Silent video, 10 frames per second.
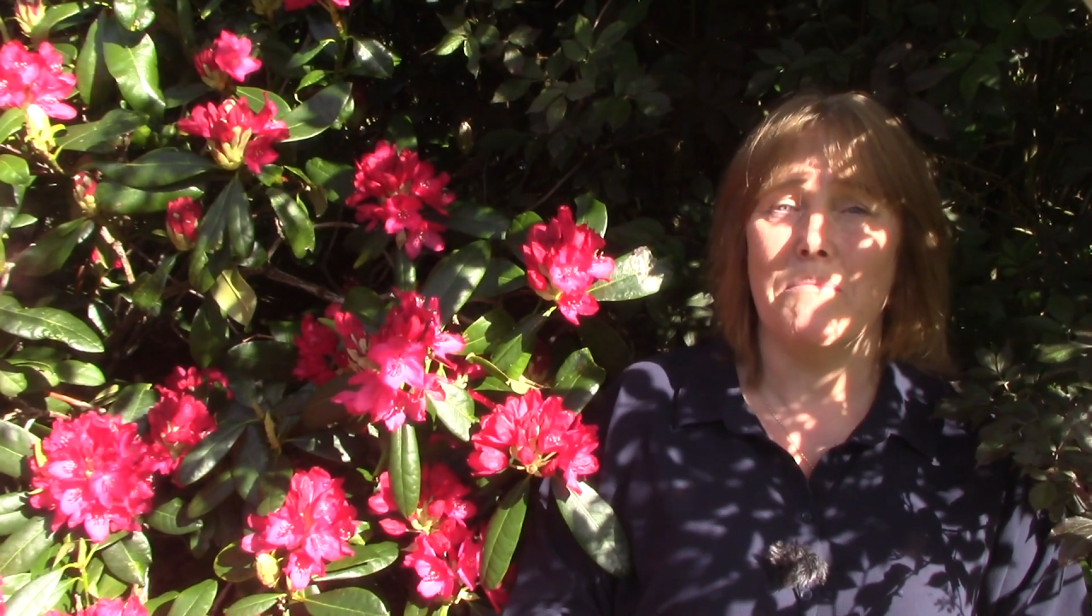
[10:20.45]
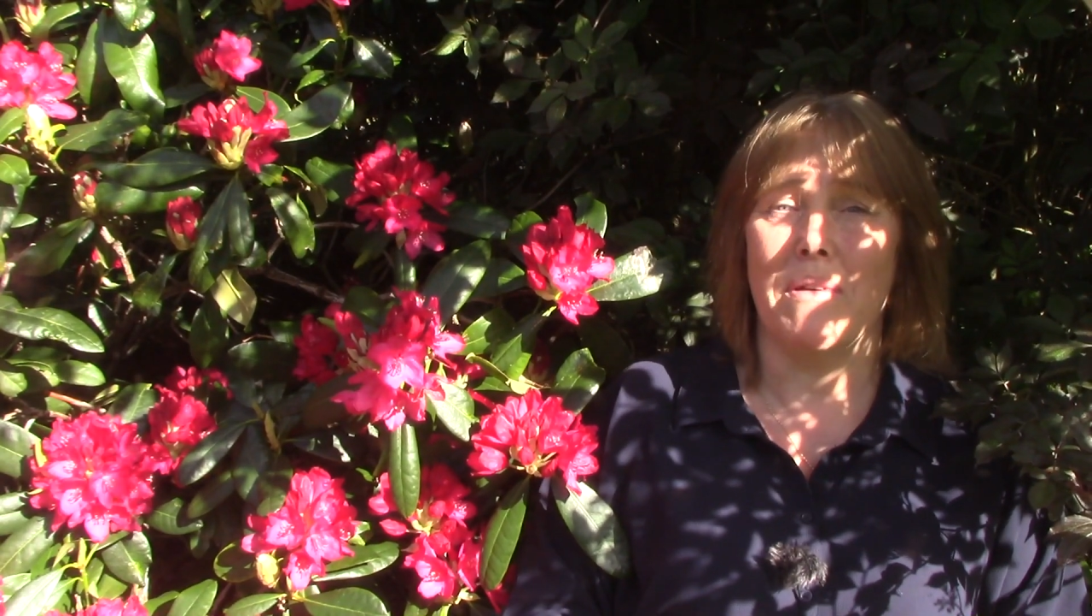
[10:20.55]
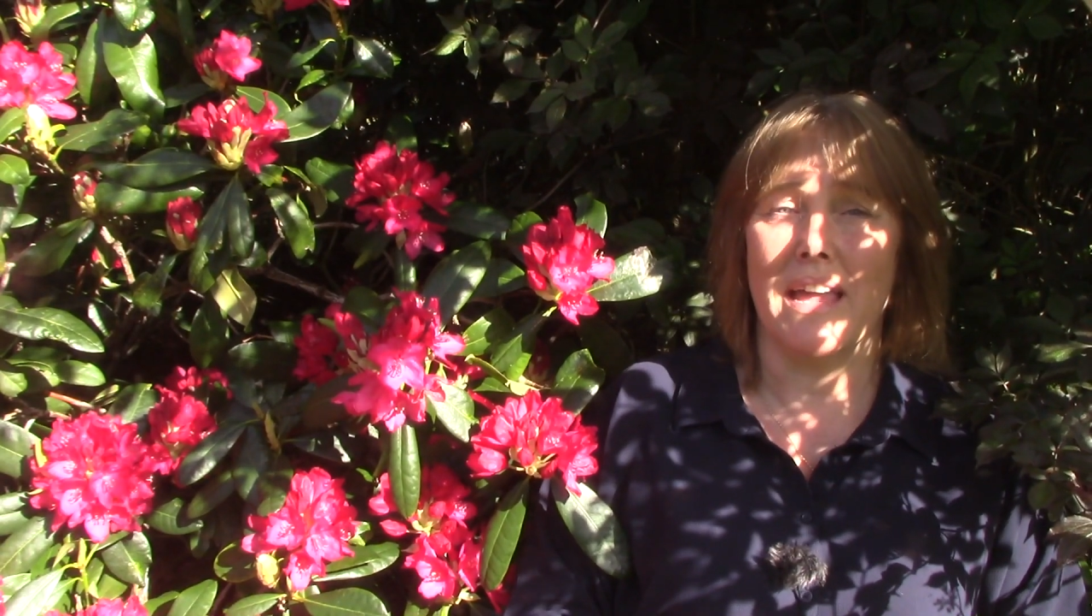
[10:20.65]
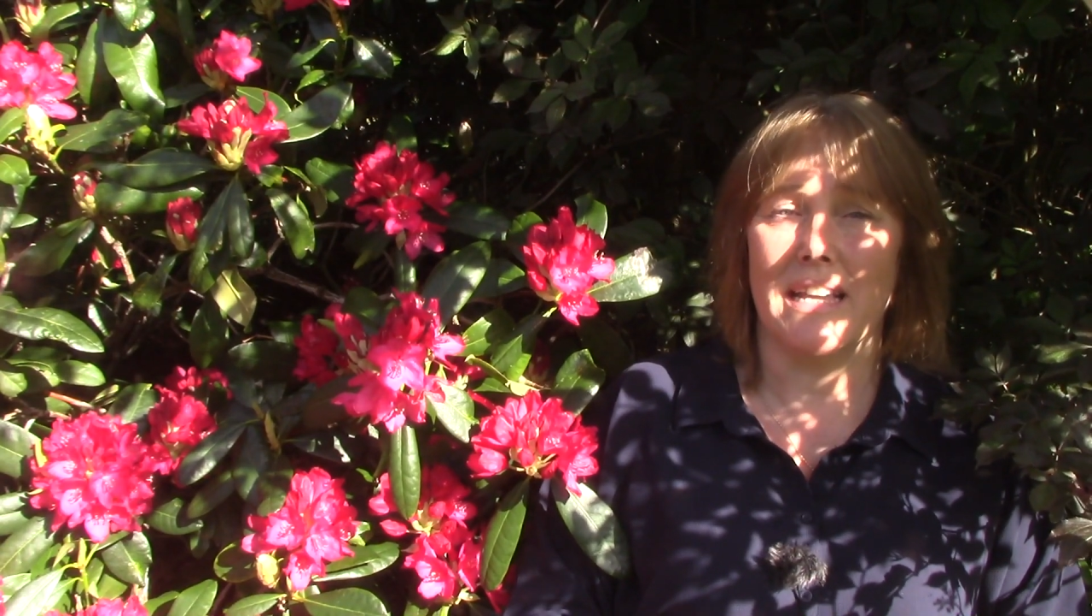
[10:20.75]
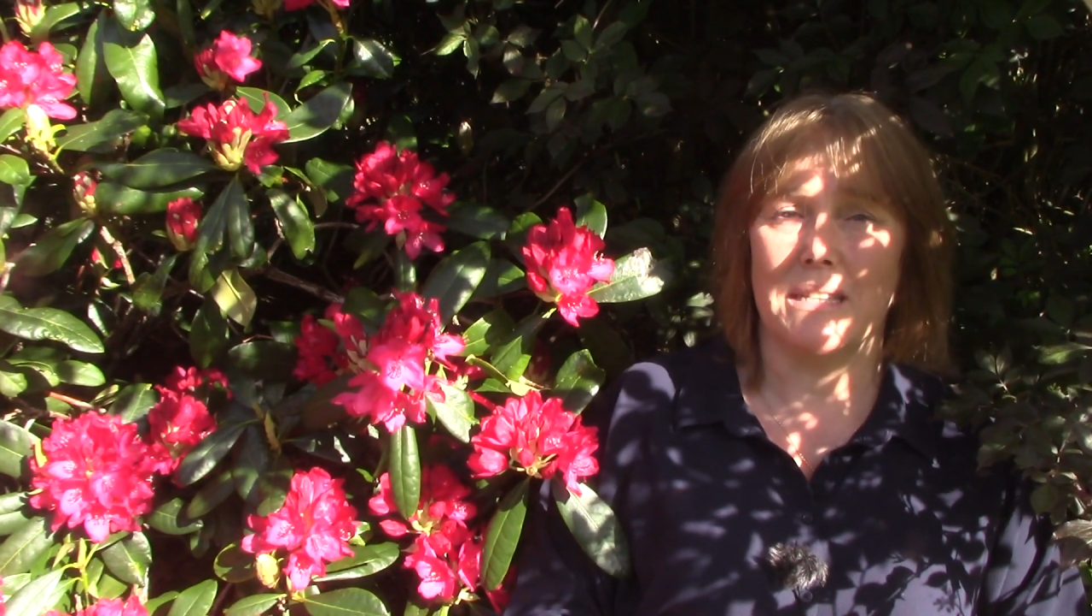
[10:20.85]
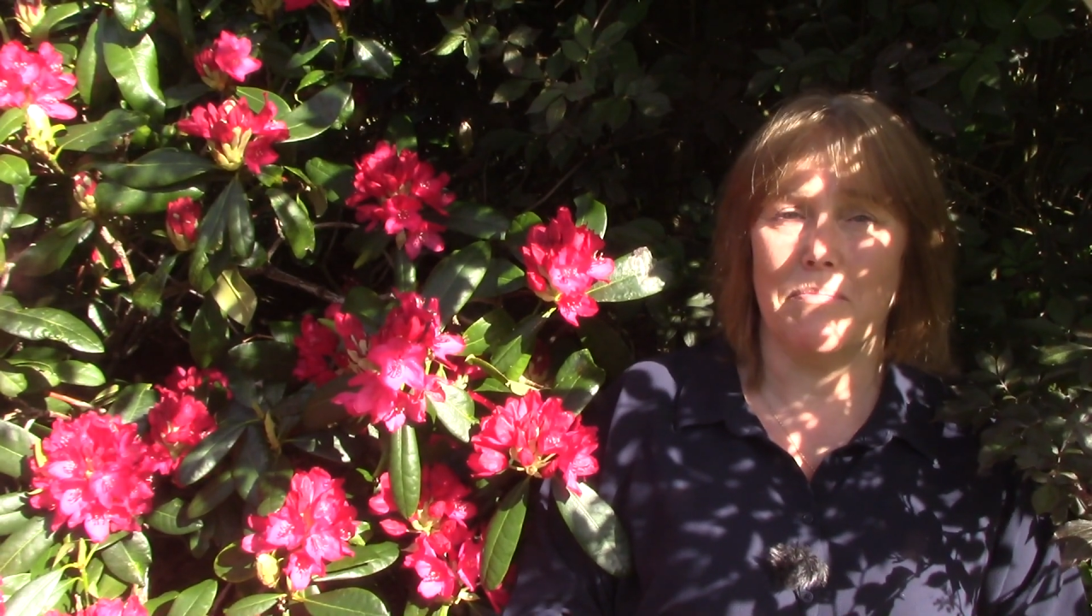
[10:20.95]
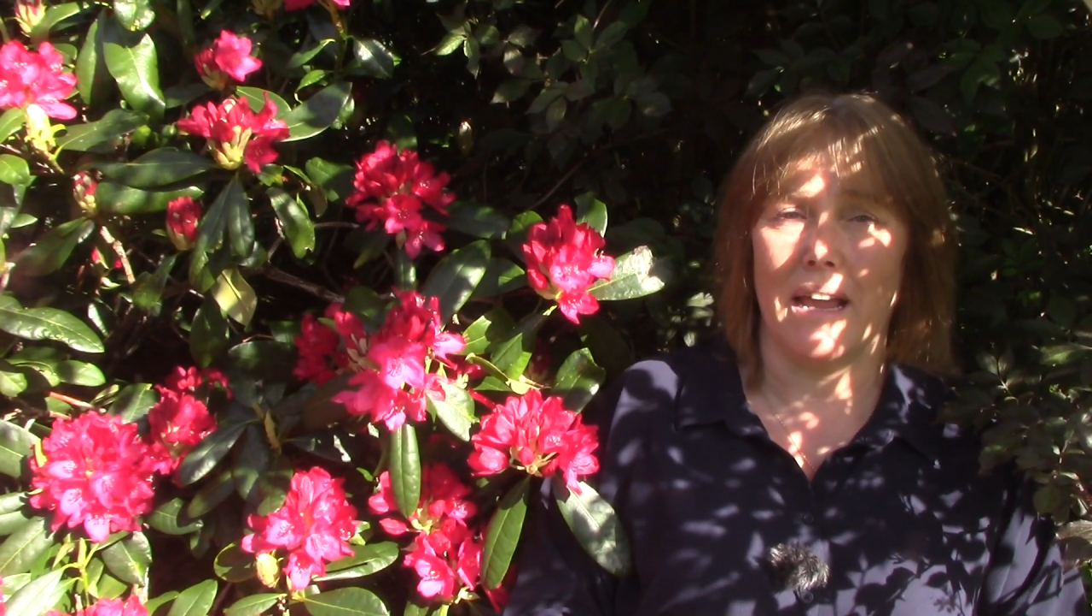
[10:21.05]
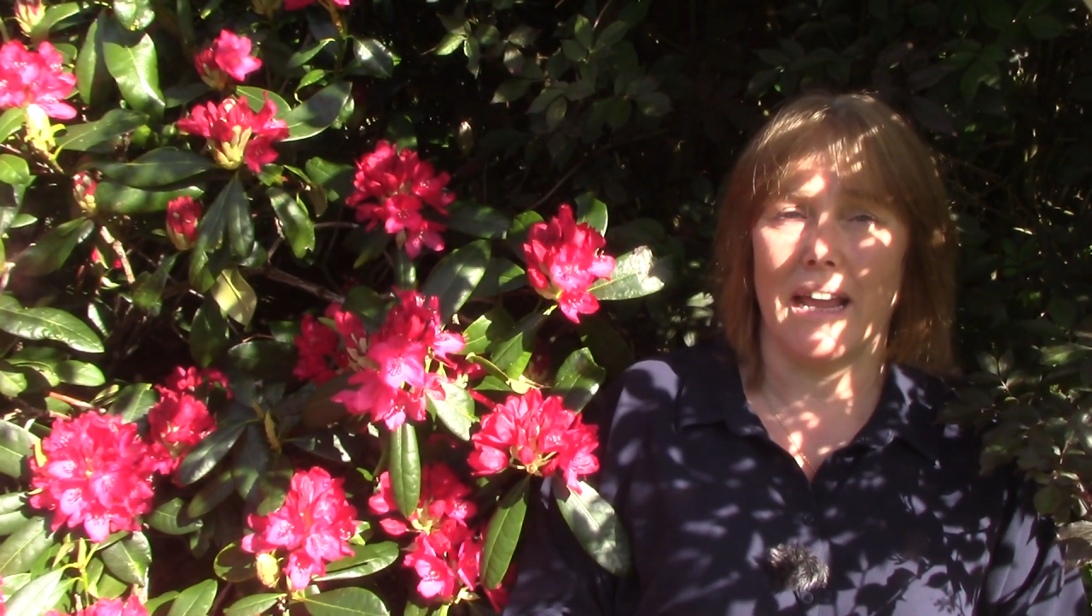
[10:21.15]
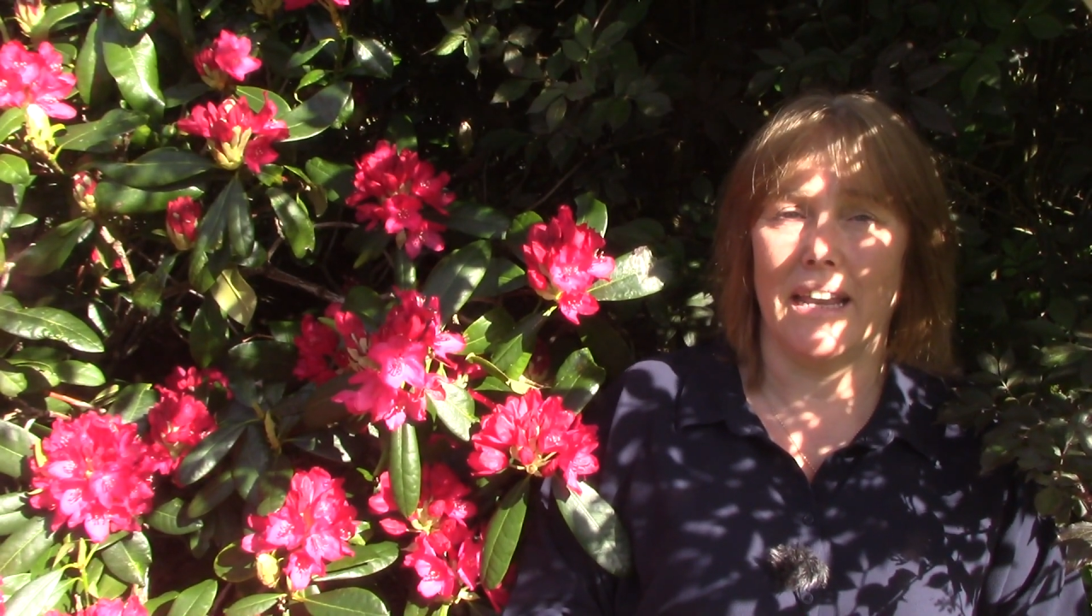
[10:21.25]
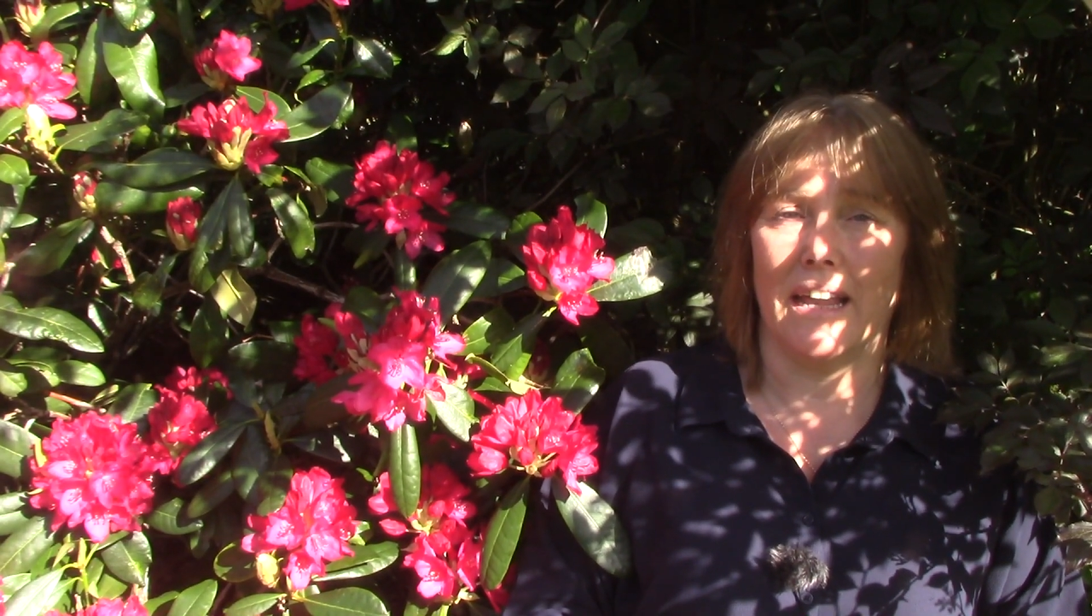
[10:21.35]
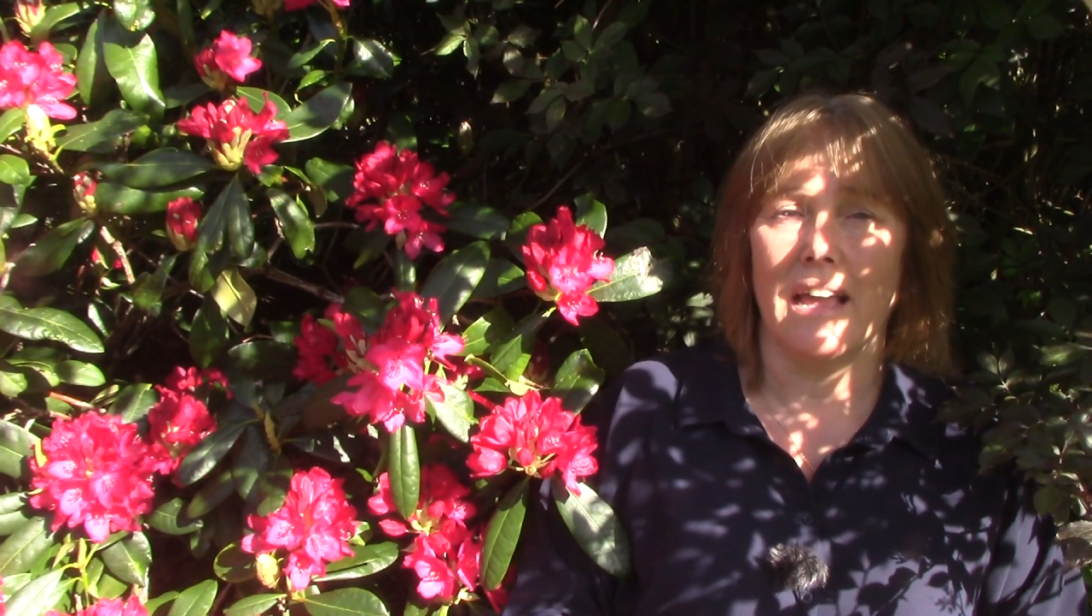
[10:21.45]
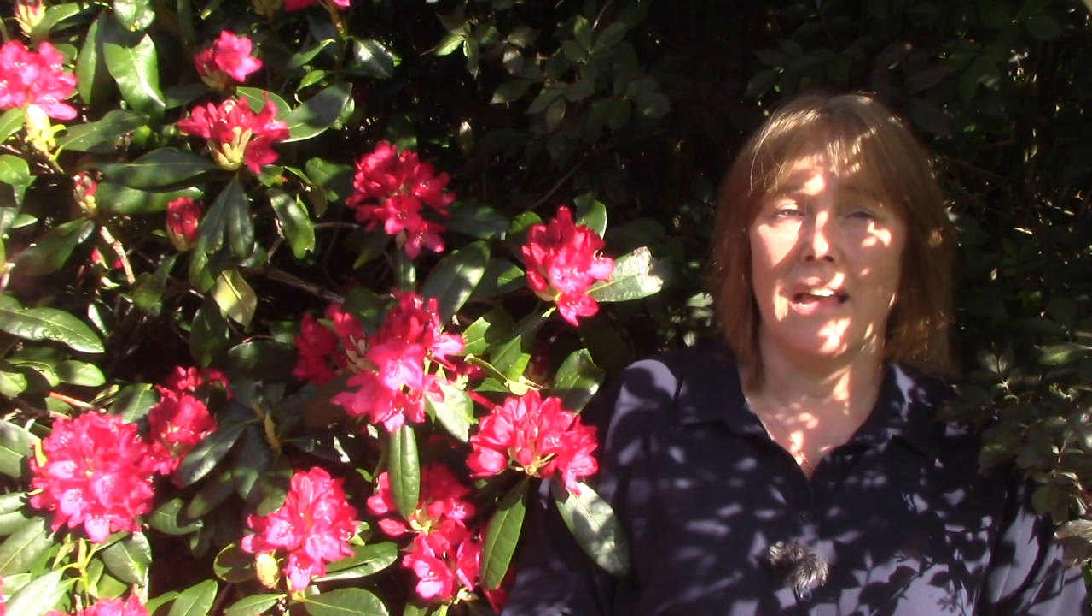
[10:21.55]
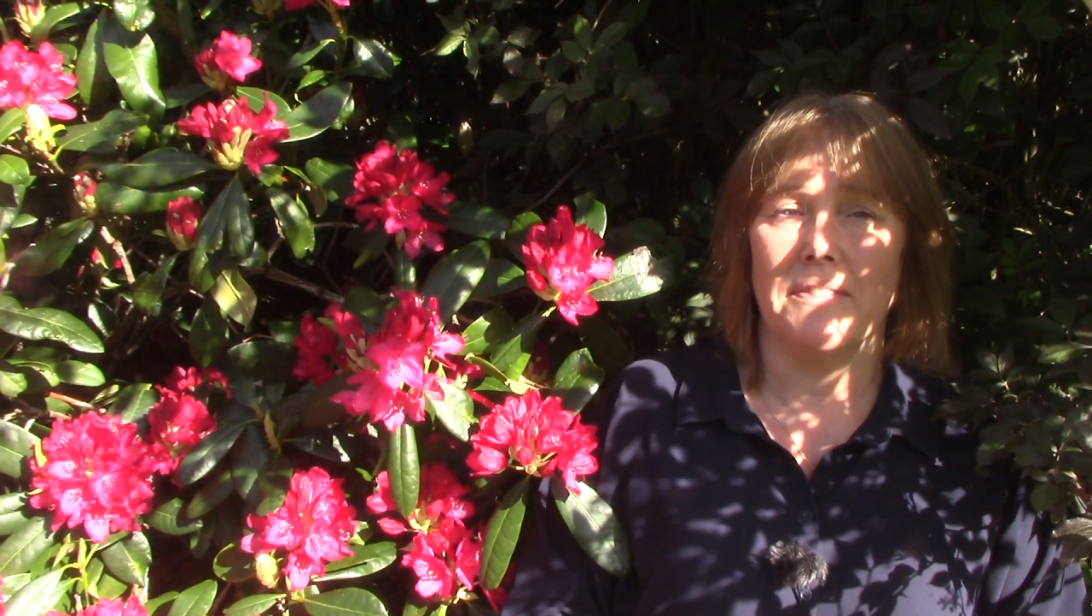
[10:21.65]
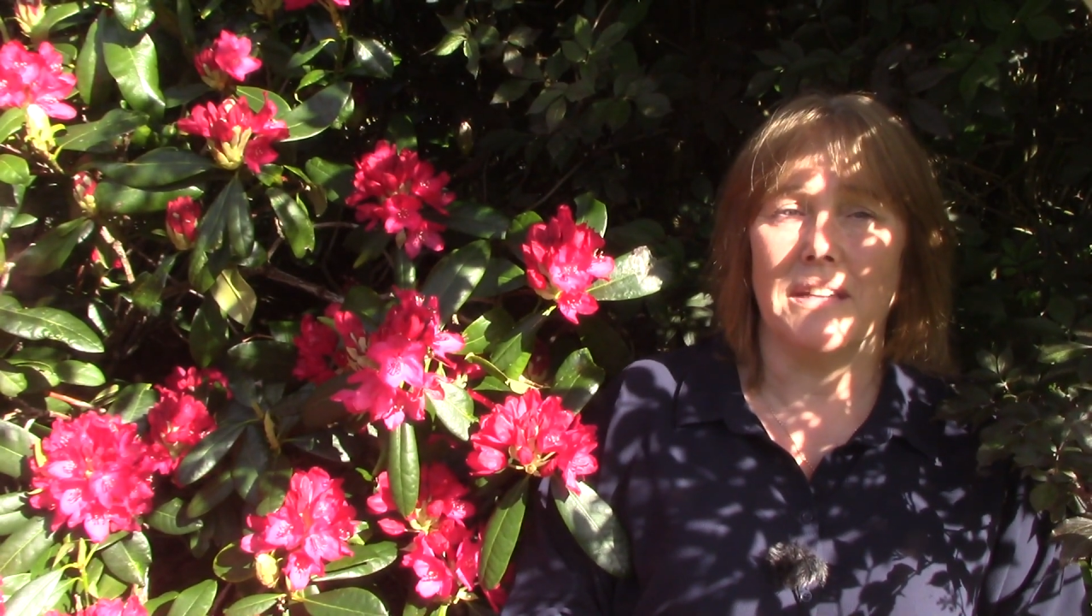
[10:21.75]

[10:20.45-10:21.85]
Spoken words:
by explaining